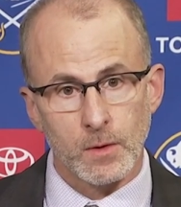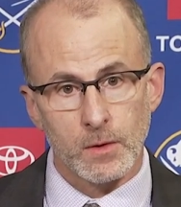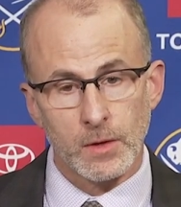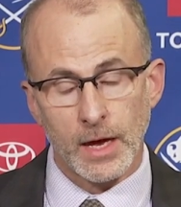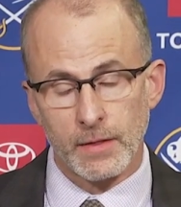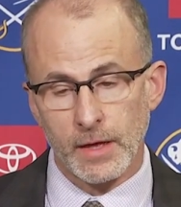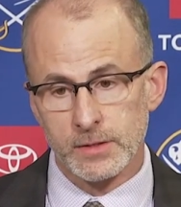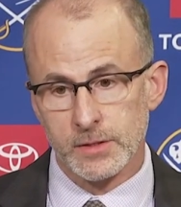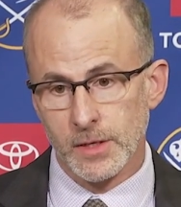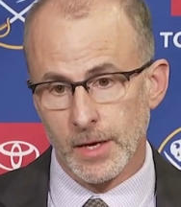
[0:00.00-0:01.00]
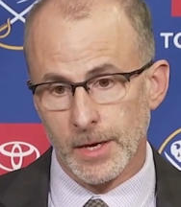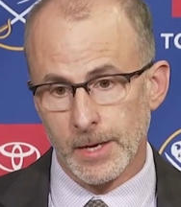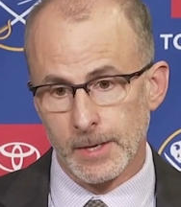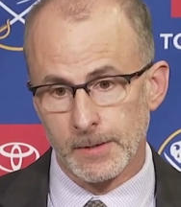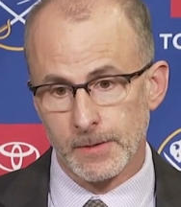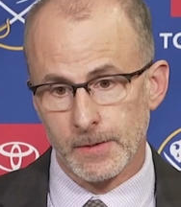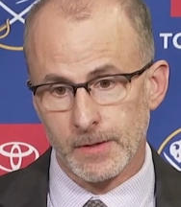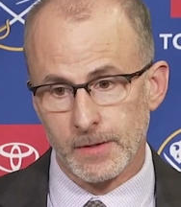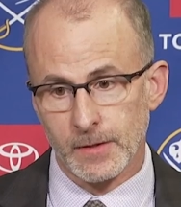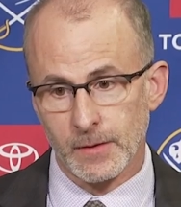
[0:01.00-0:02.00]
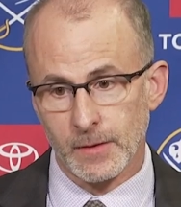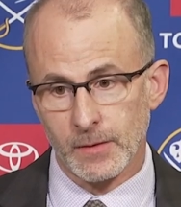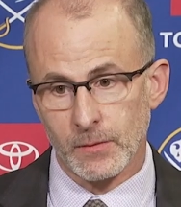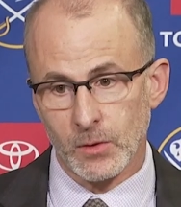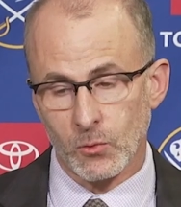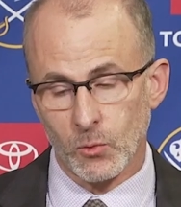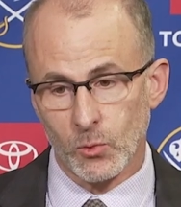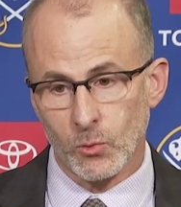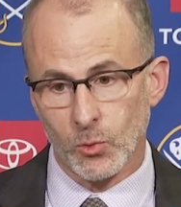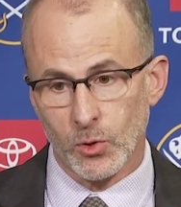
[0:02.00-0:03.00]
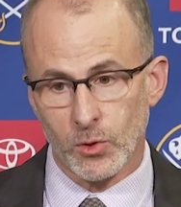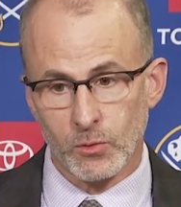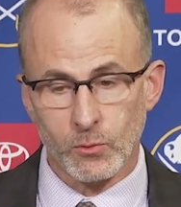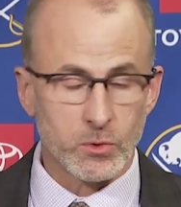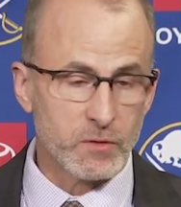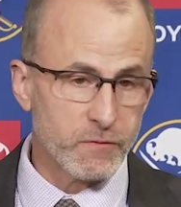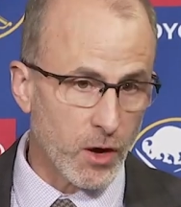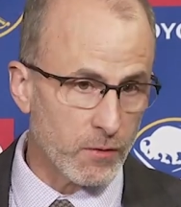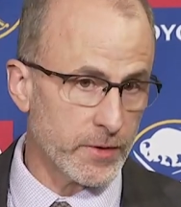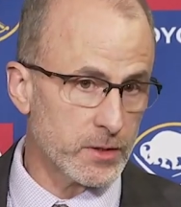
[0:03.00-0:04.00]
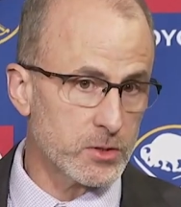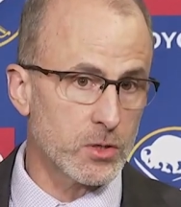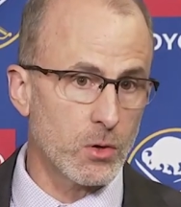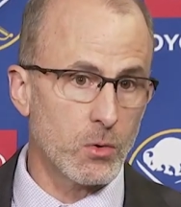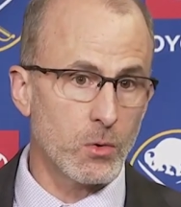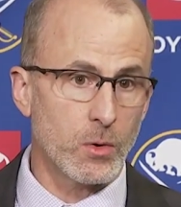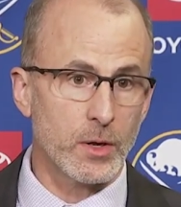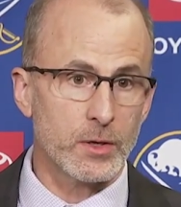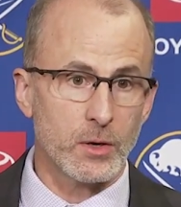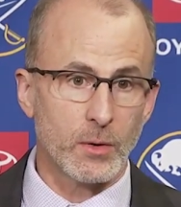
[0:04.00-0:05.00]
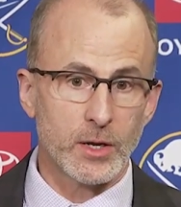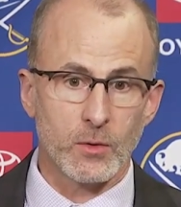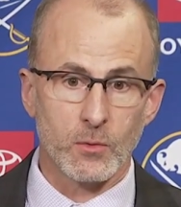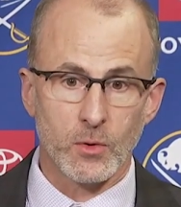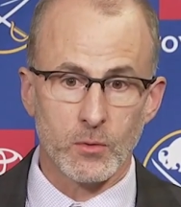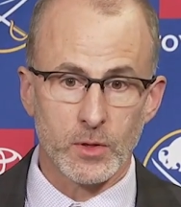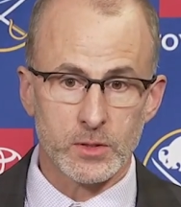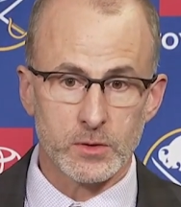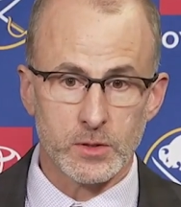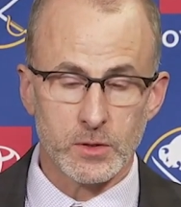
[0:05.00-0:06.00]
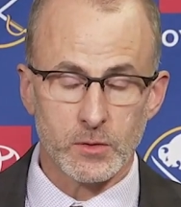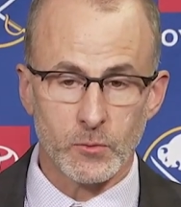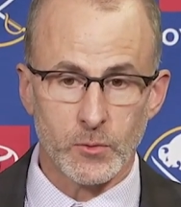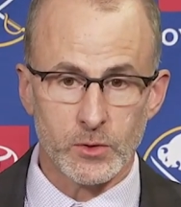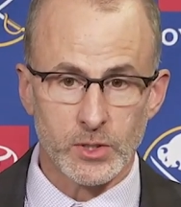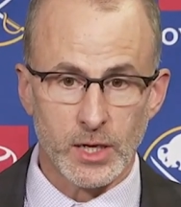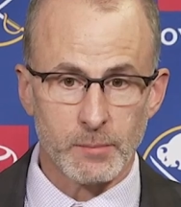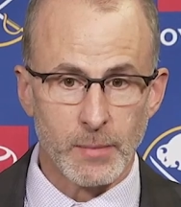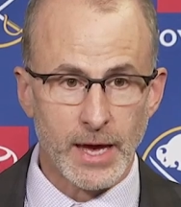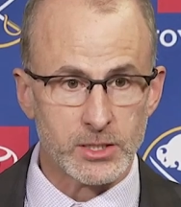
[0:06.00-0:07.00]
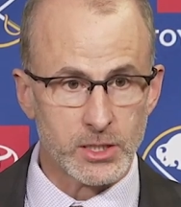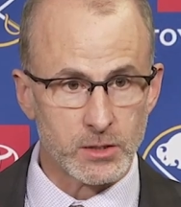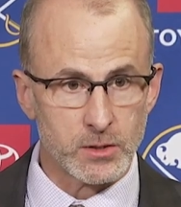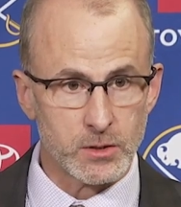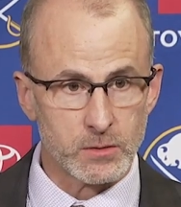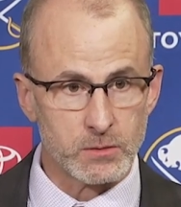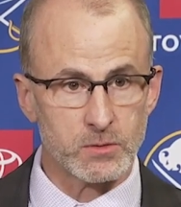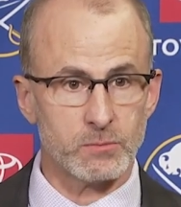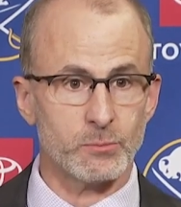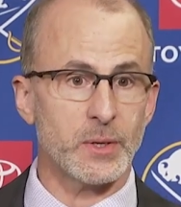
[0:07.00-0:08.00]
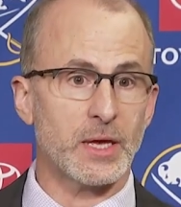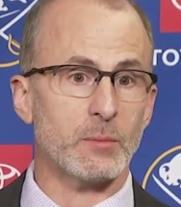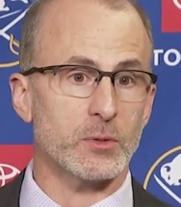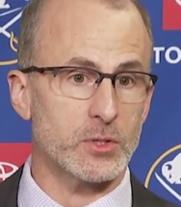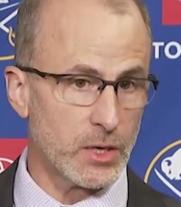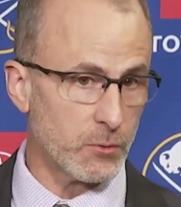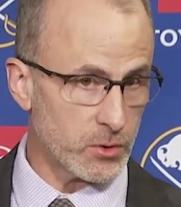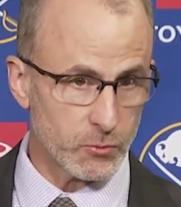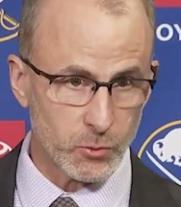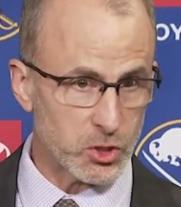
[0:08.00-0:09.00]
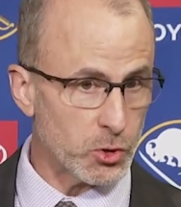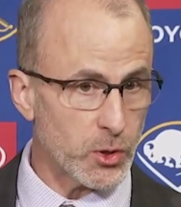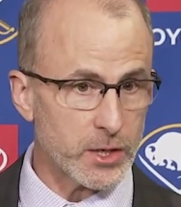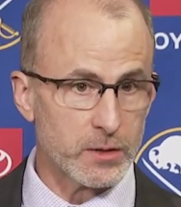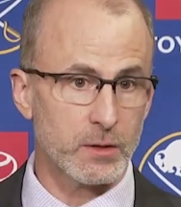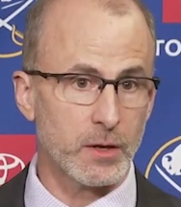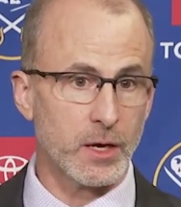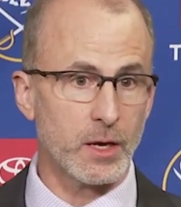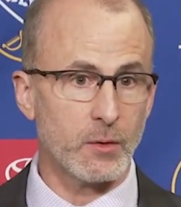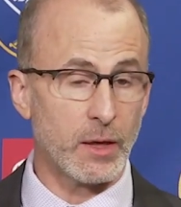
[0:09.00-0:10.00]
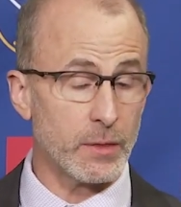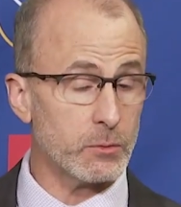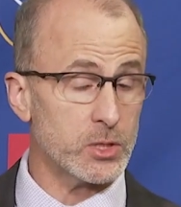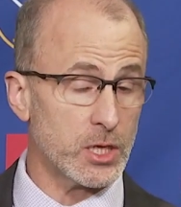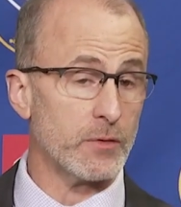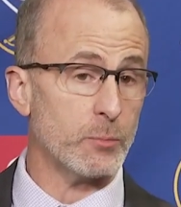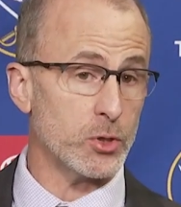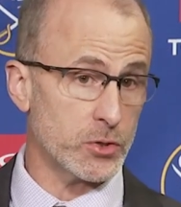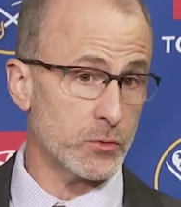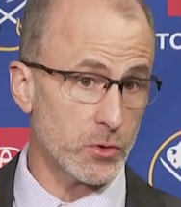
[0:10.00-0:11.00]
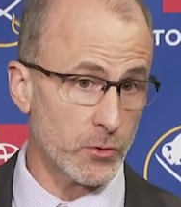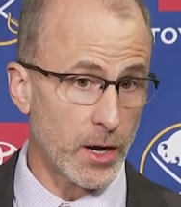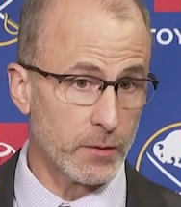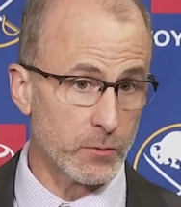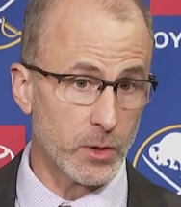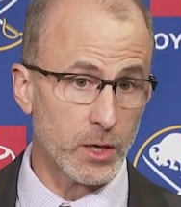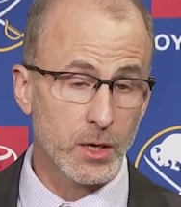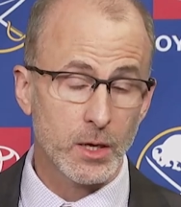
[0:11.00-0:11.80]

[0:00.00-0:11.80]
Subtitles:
Yeah, that's we're evolving. So, I don't know that there's any magic to being able to say we do it. I think we just have to push through it and grind through it.